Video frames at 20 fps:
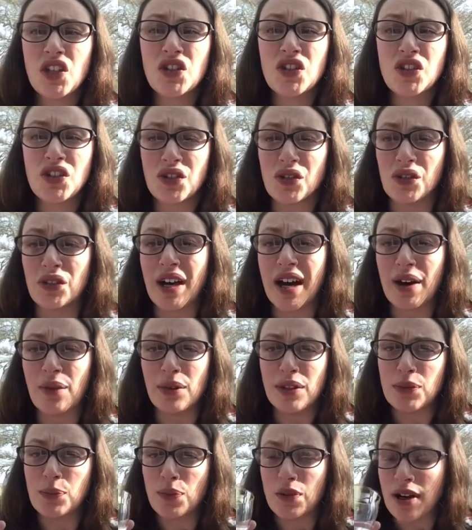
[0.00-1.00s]
So that
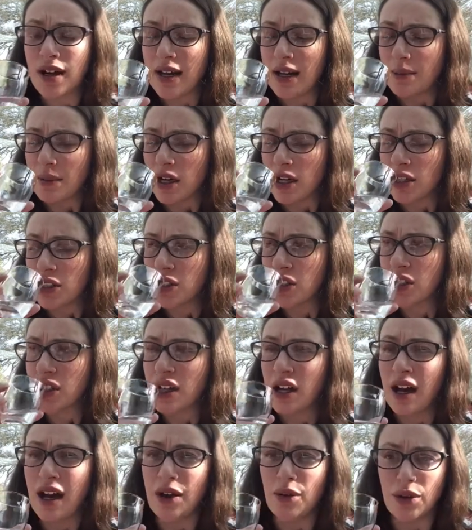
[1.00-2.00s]
was pretty much
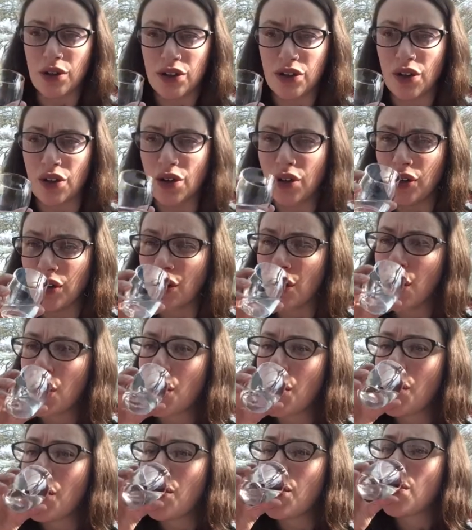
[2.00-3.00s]
how it's gone.
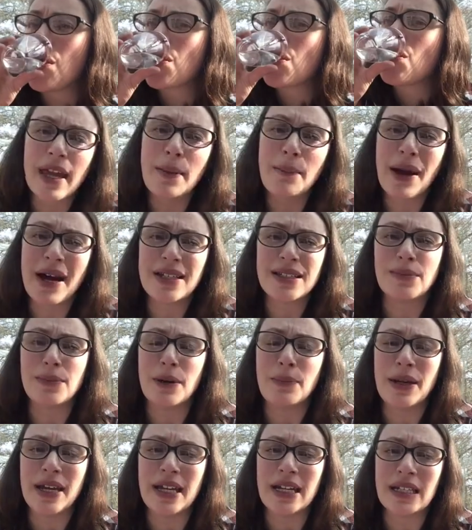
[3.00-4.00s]
Came back to
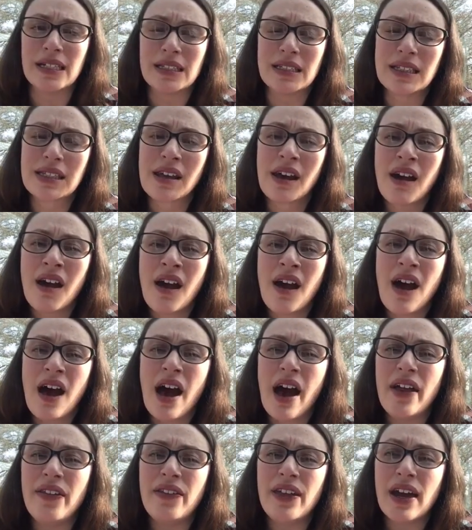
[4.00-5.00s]
my parents
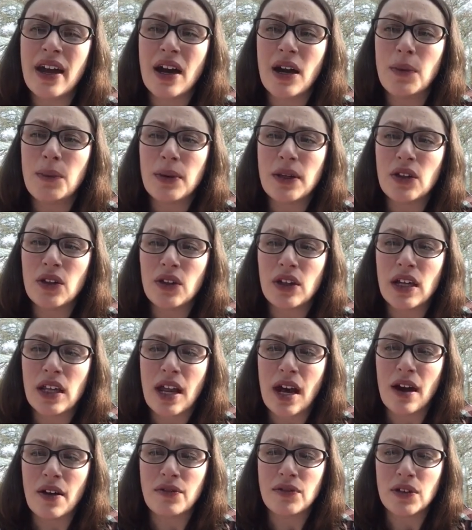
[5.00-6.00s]
and they had been looking
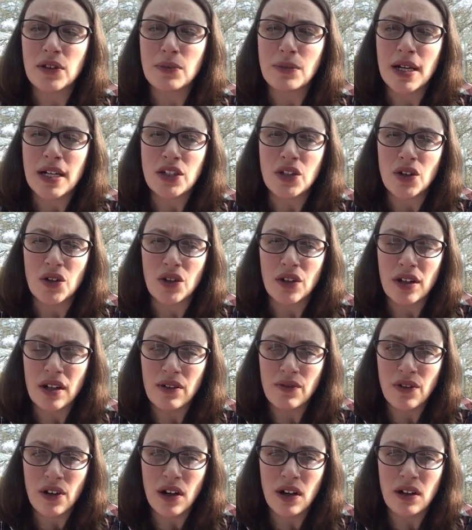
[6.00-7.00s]
after my dog
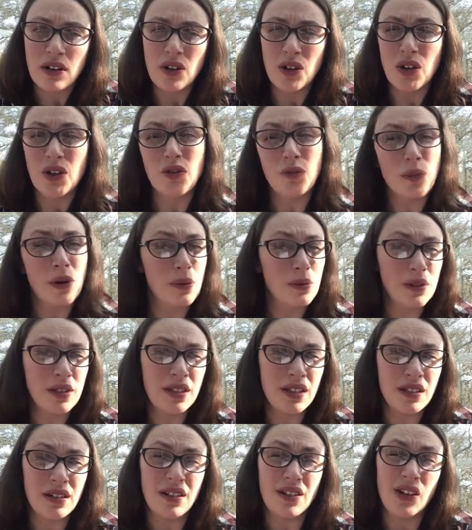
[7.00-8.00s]
Riva, who you've probably
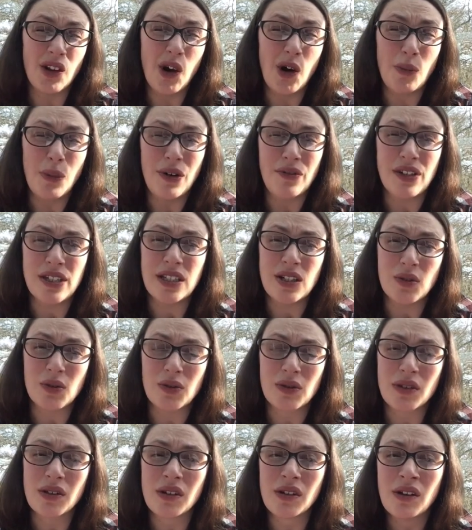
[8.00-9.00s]
seen in a lot of my
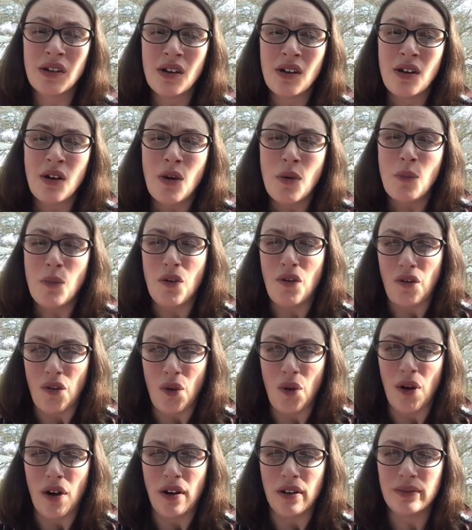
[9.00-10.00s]
videos
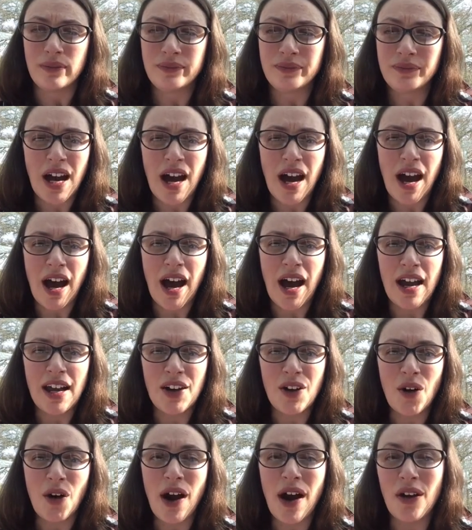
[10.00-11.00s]
before. I
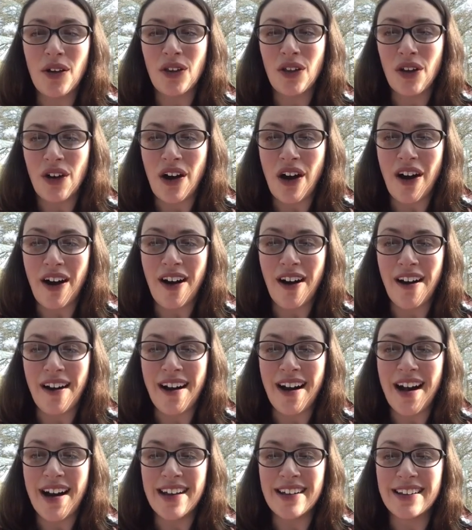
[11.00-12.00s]
got out the
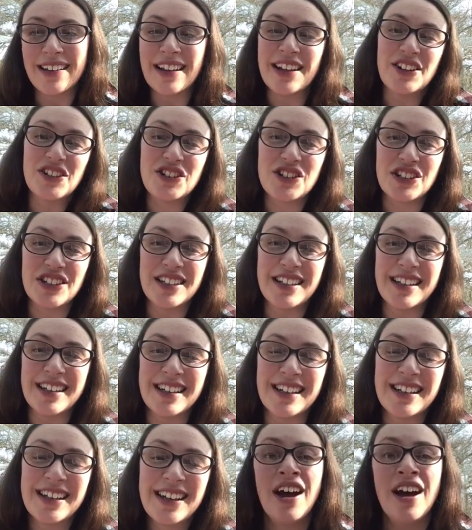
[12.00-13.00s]
car and
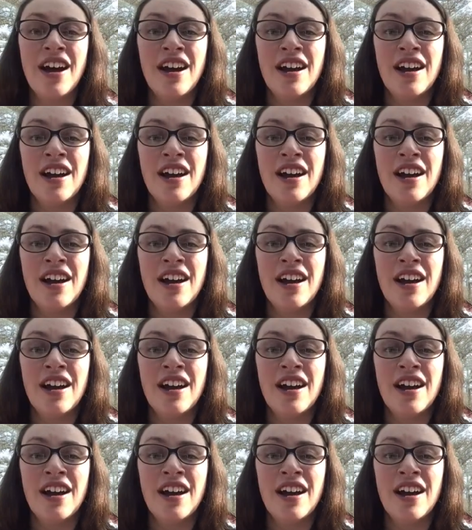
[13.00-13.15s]
literally